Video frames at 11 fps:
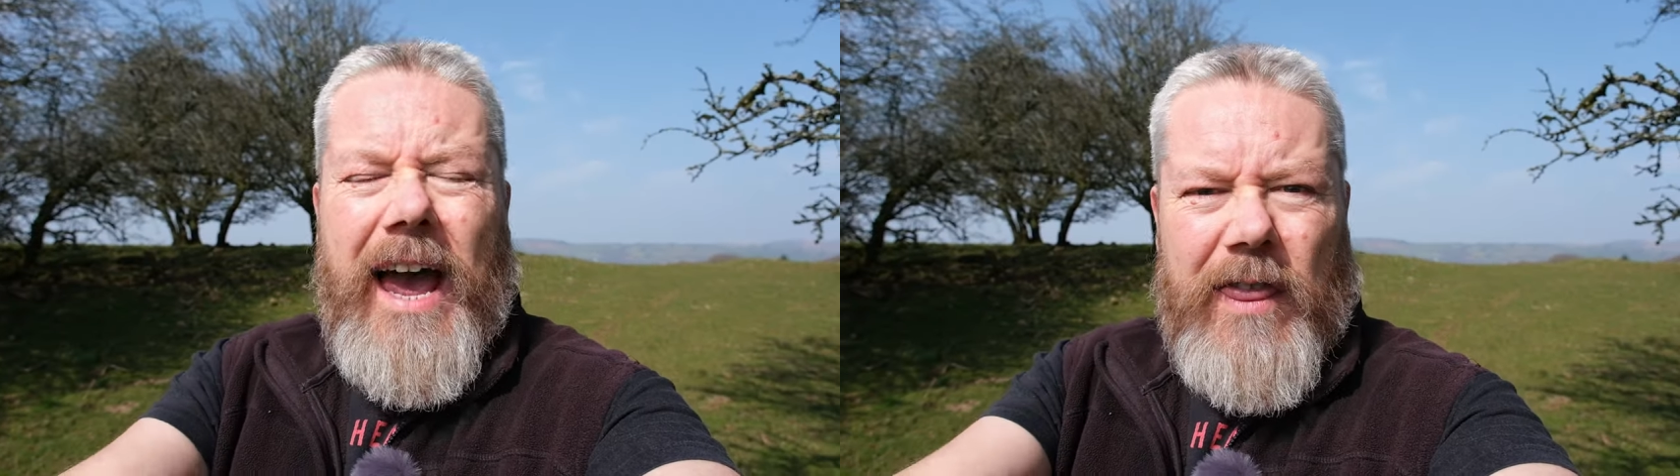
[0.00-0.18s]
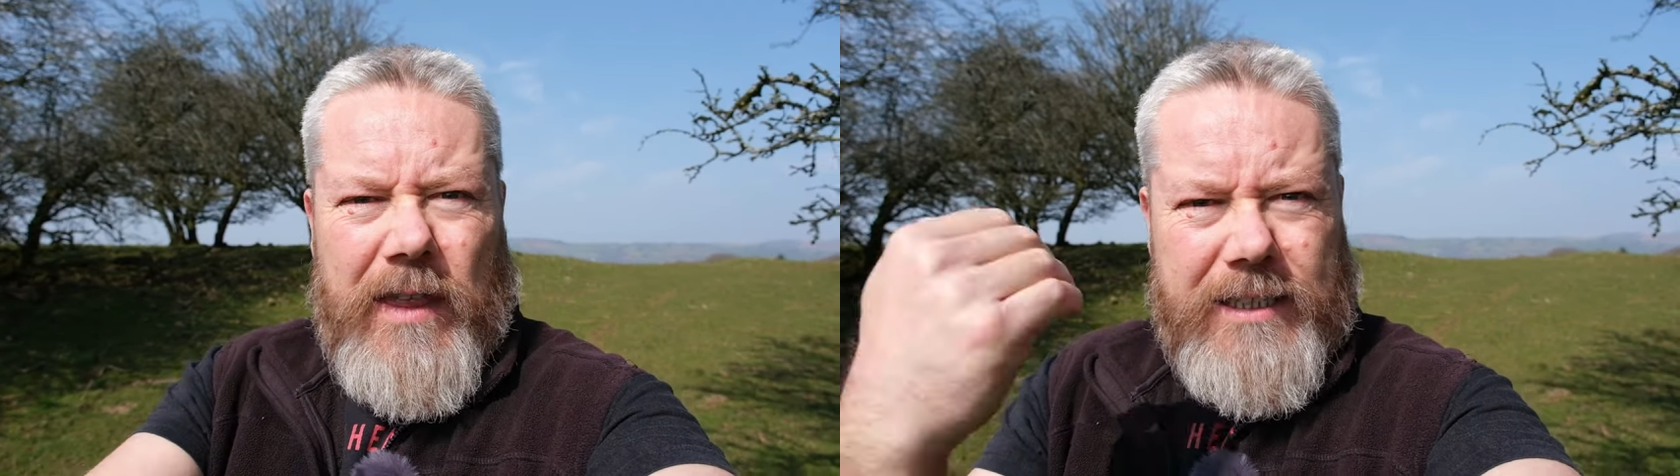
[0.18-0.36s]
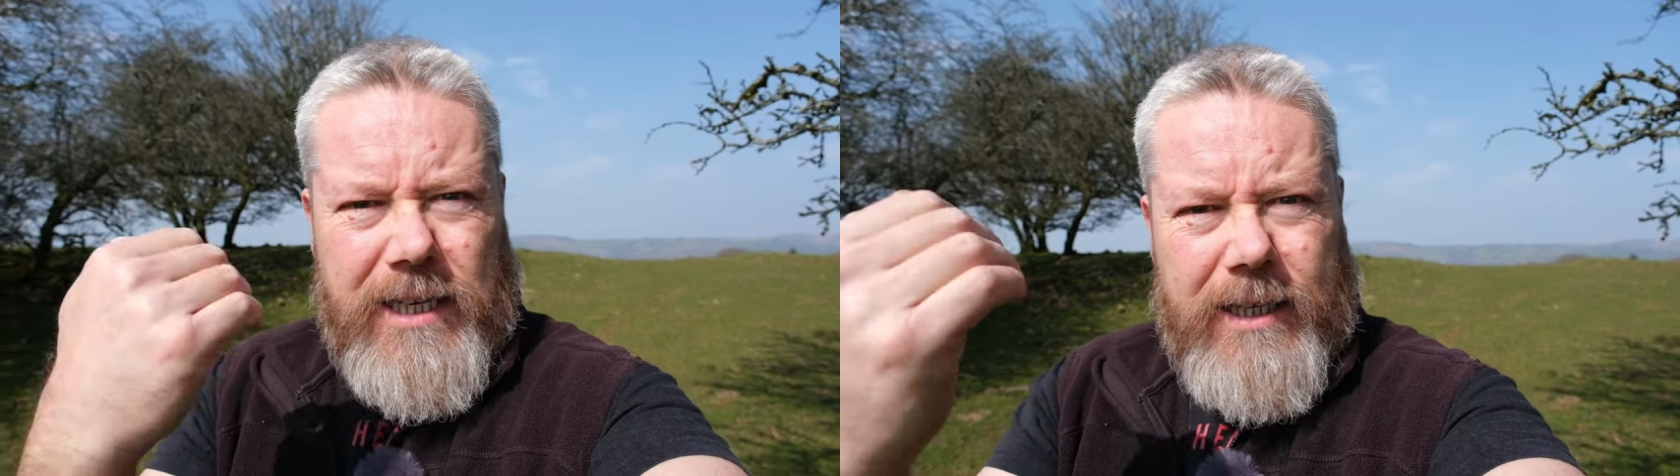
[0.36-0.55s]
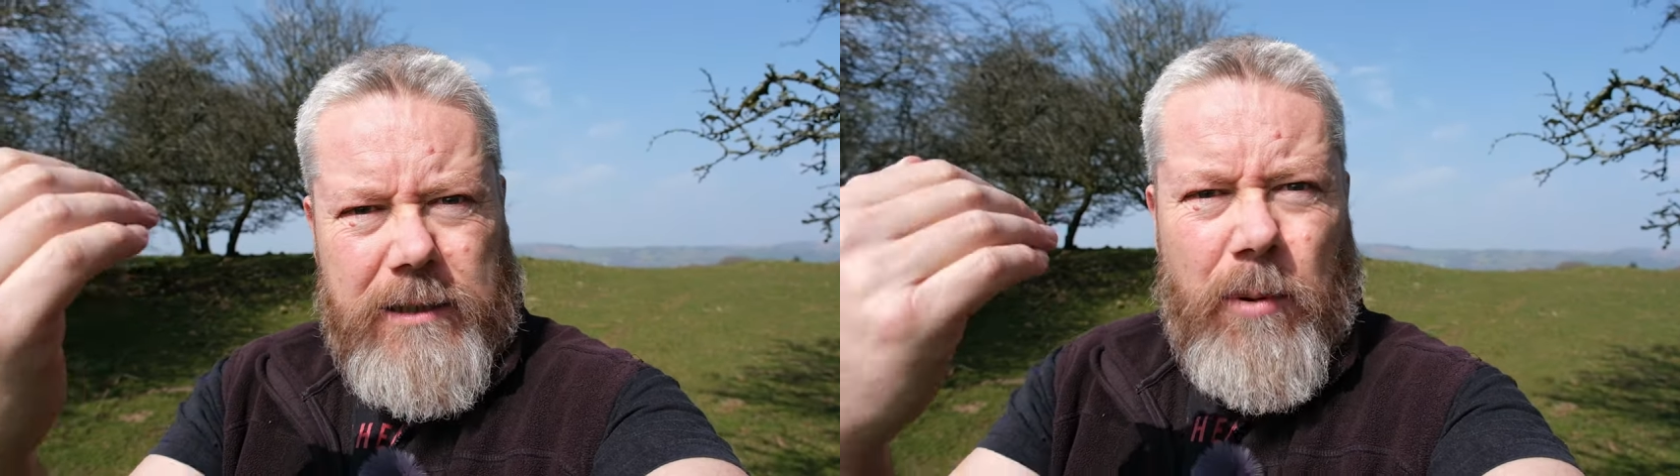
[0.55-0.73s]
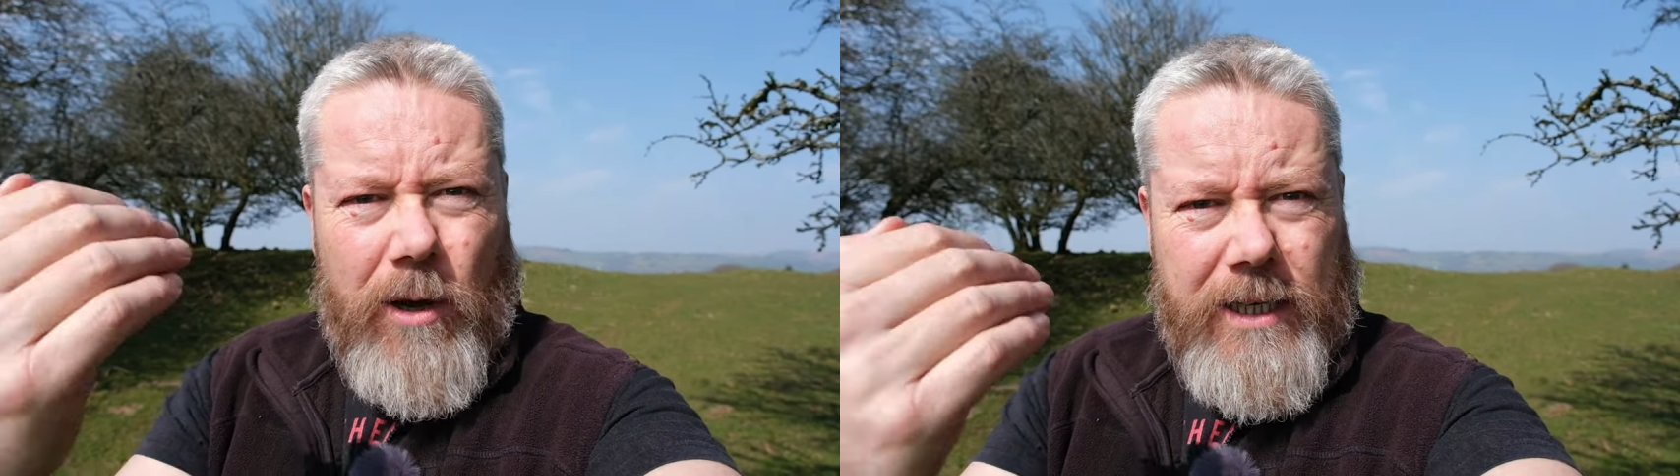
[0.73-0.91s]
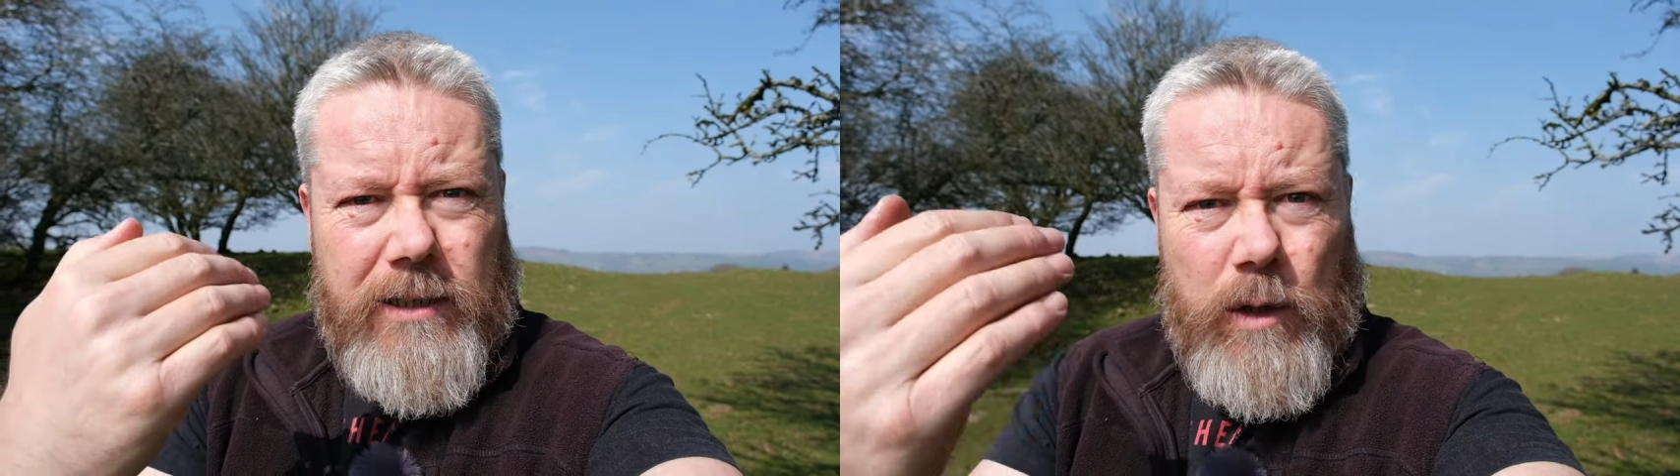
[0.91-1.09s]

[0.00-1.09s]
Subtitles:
and the sun is pointing